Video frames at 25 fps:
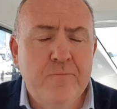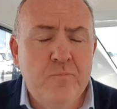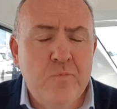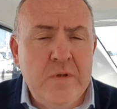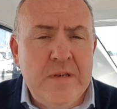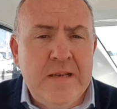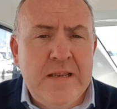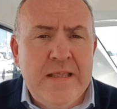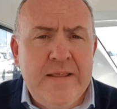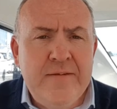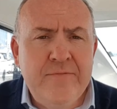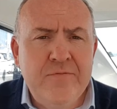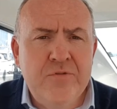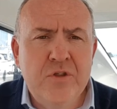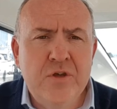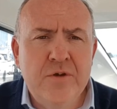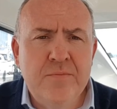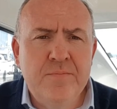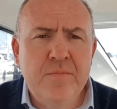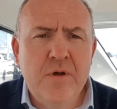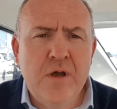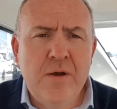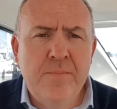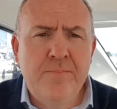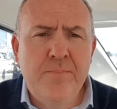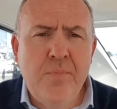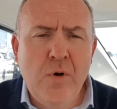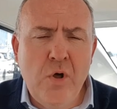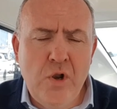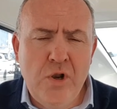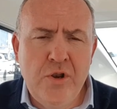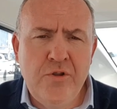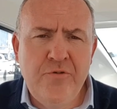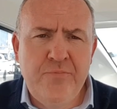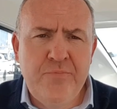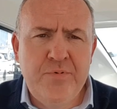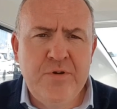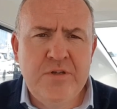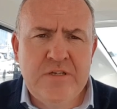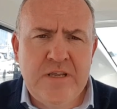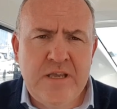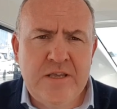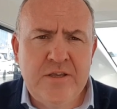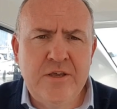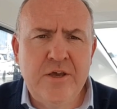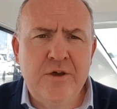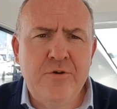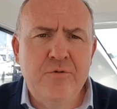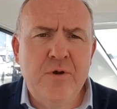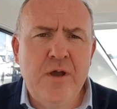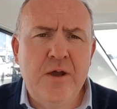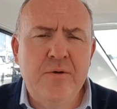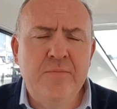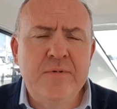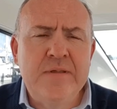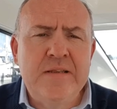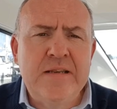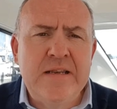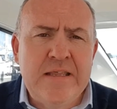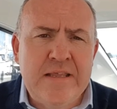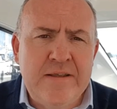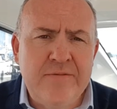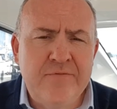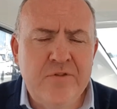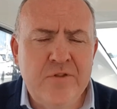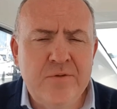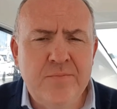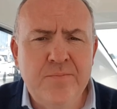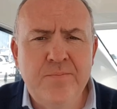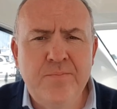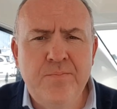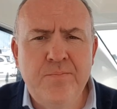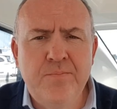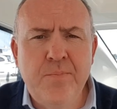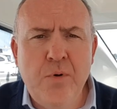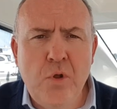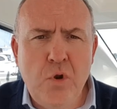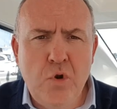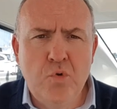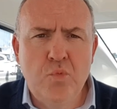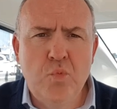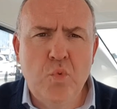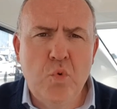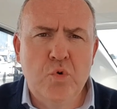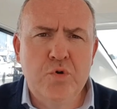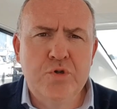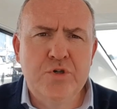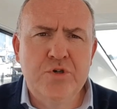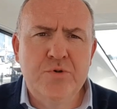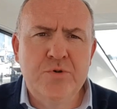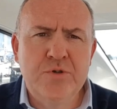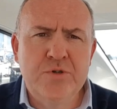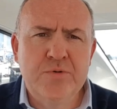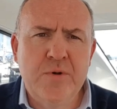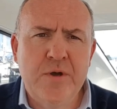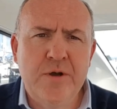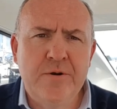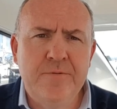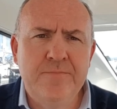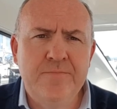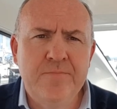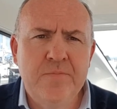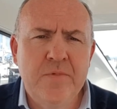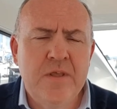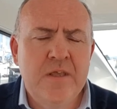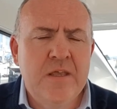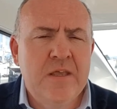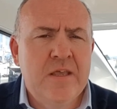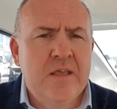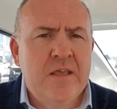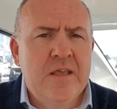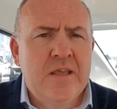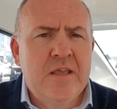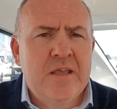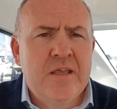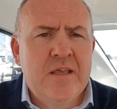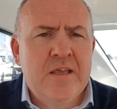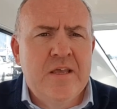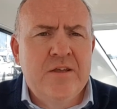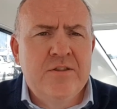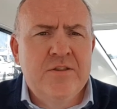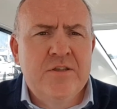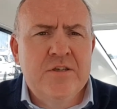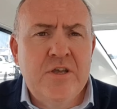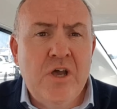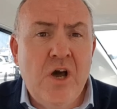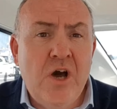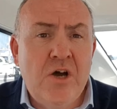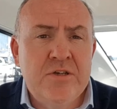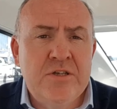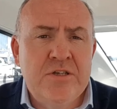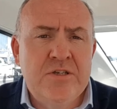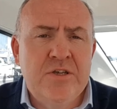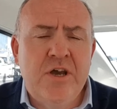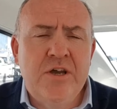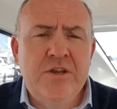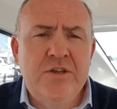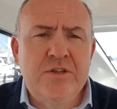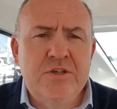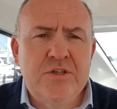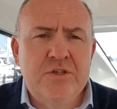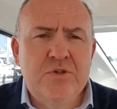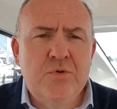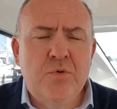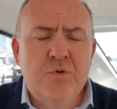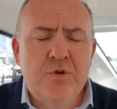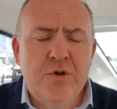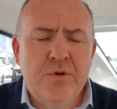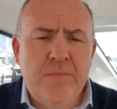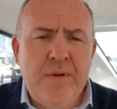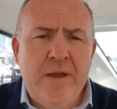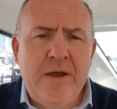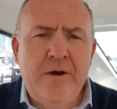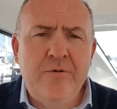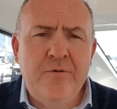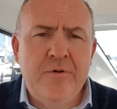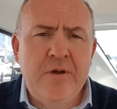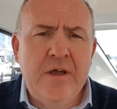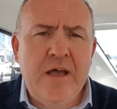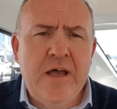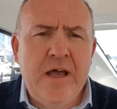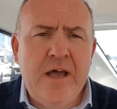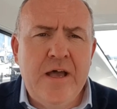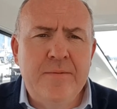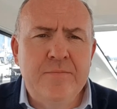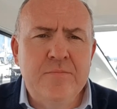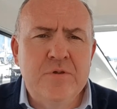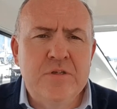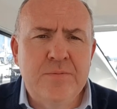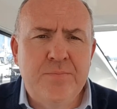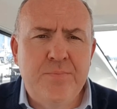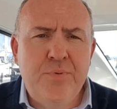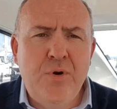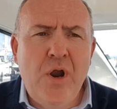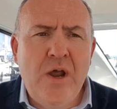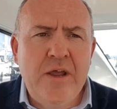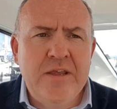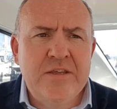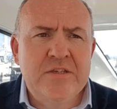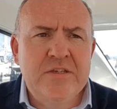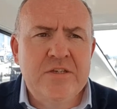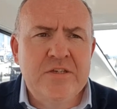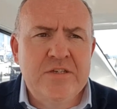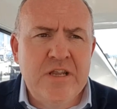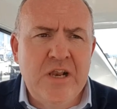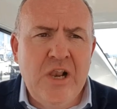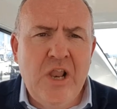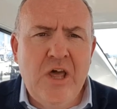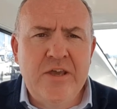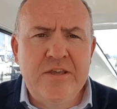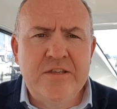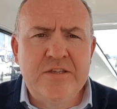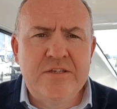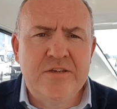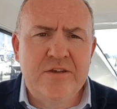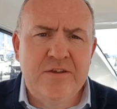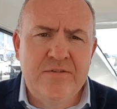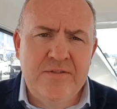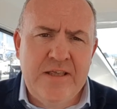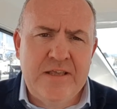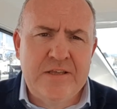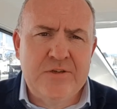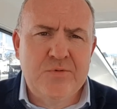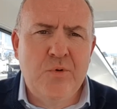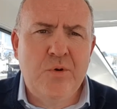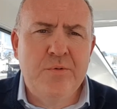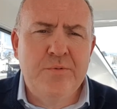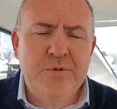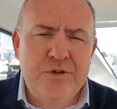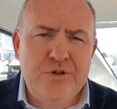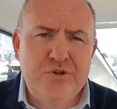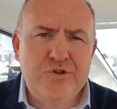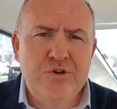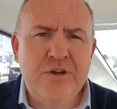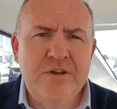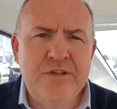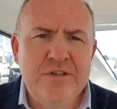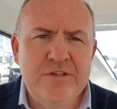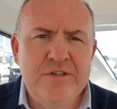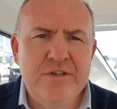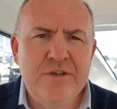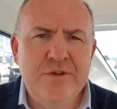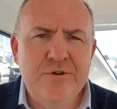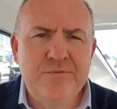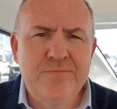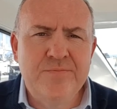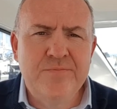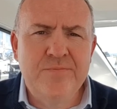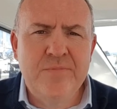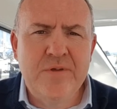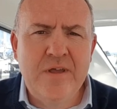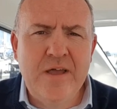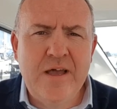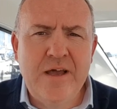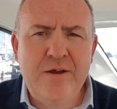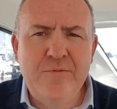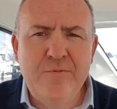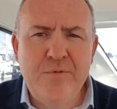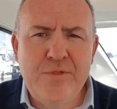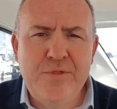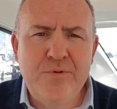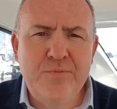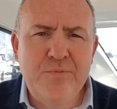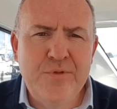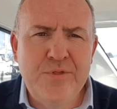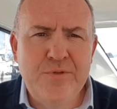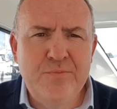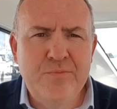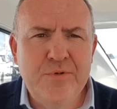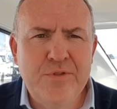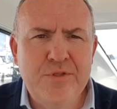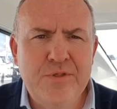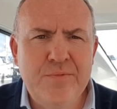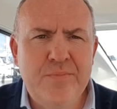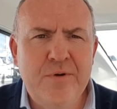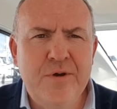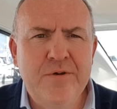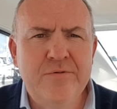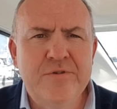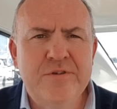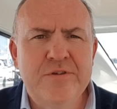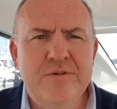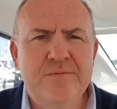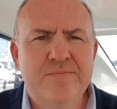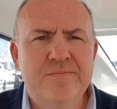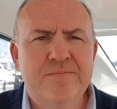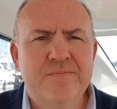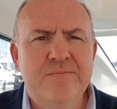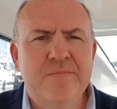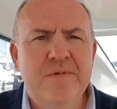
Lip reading: We leave them a bottle of Prosecco, and we leave them bottled water as well. The car designers talk about surprise and delight, and that's what we're trying to do with the boat.